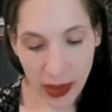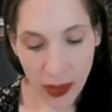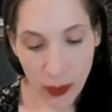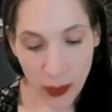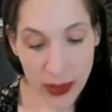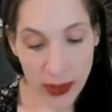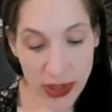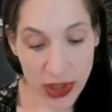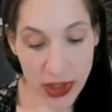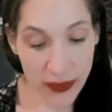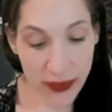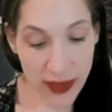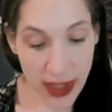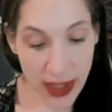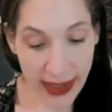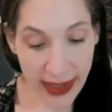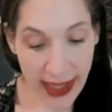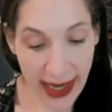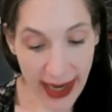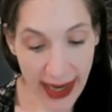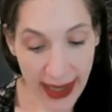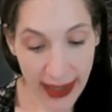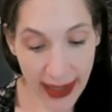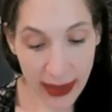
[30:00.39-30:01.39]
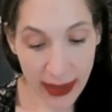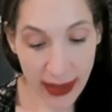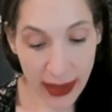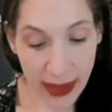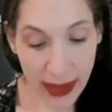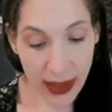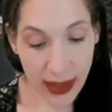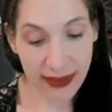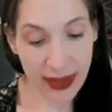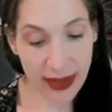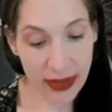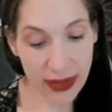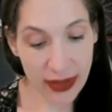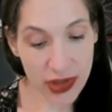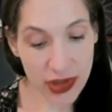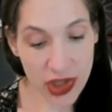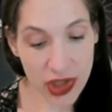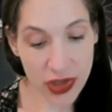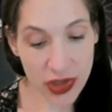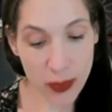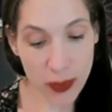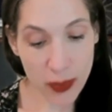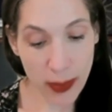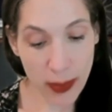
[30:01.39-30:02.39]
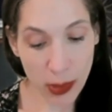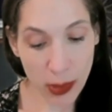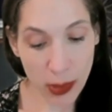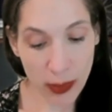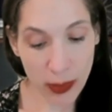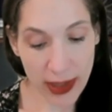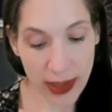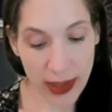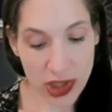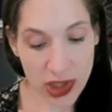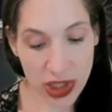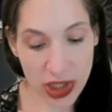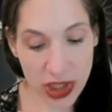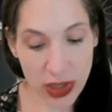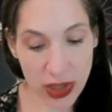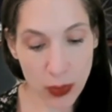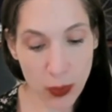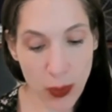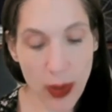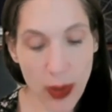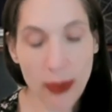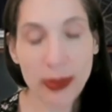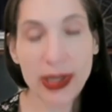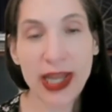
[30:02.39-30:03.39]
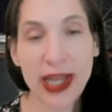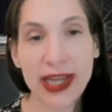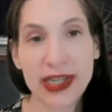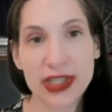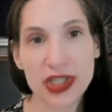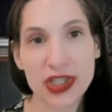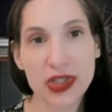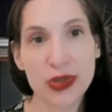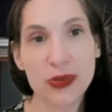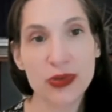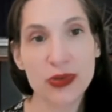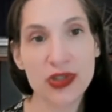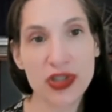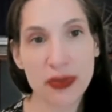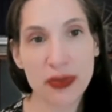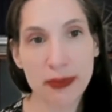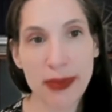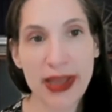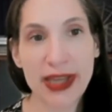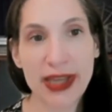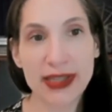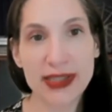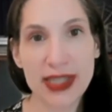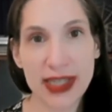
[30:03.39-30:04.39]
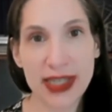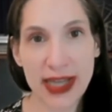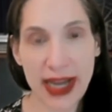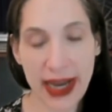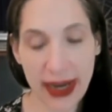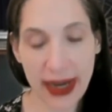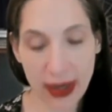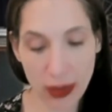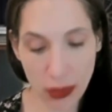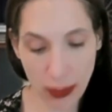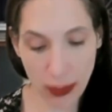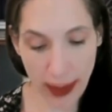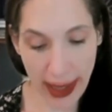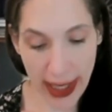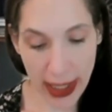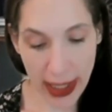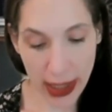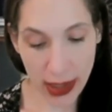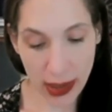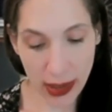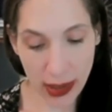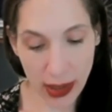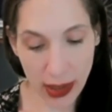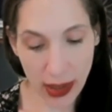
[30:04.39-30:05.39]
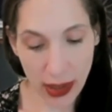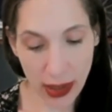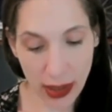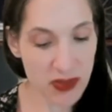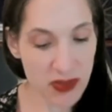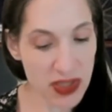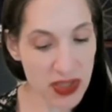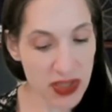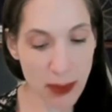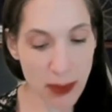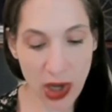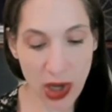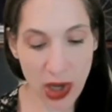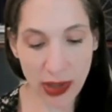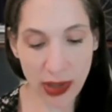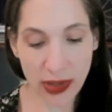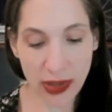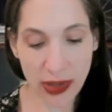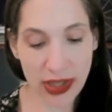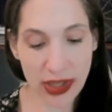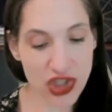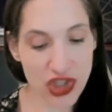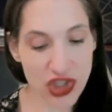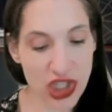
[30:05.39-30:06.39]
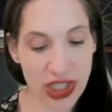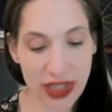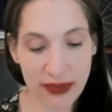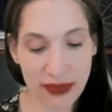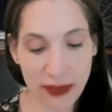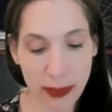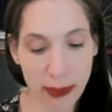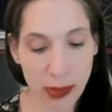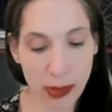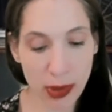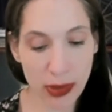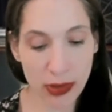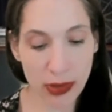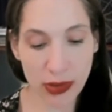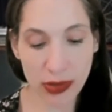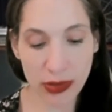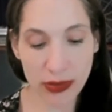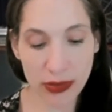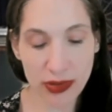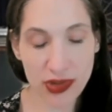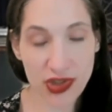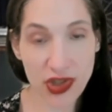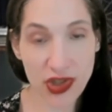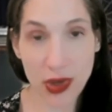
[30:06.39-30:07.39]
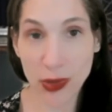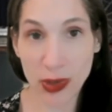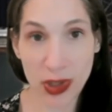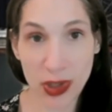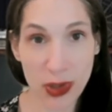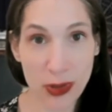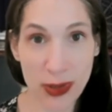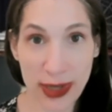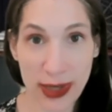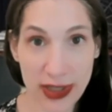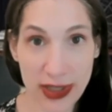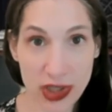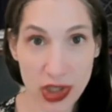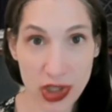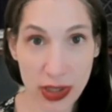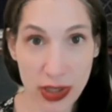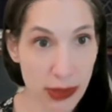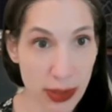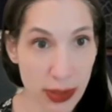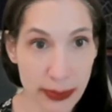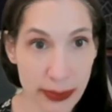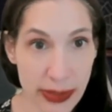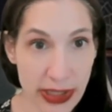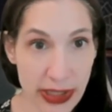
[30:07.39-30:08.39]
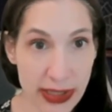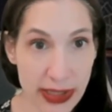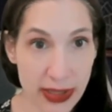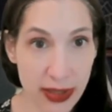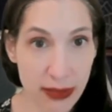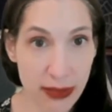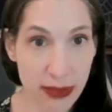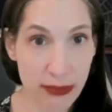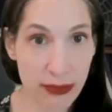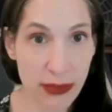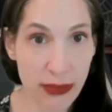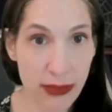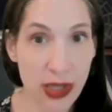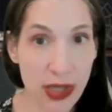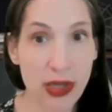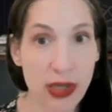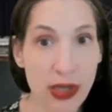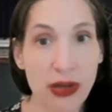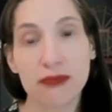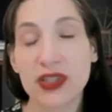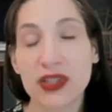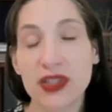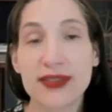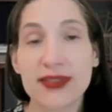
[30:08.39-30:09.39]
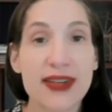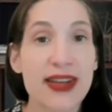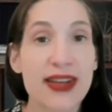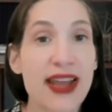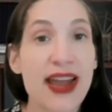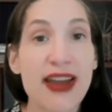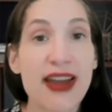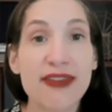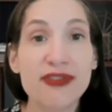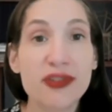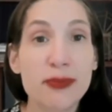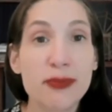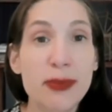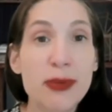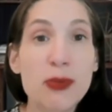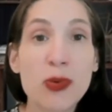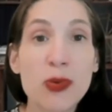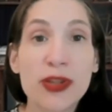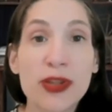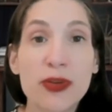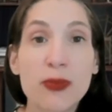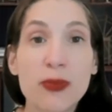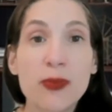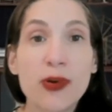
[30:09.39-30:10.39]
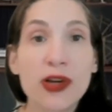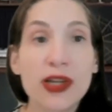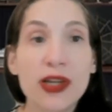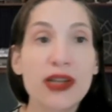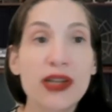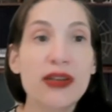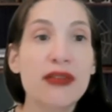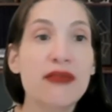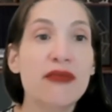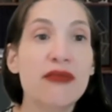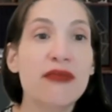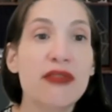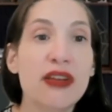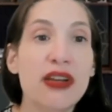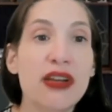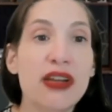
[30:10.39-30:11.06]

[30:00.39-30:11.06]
Once you've done that, there's just one more question. What will I do to make today great? Small, achievable, so that you can actually complete them. Doesn't have to be more than one.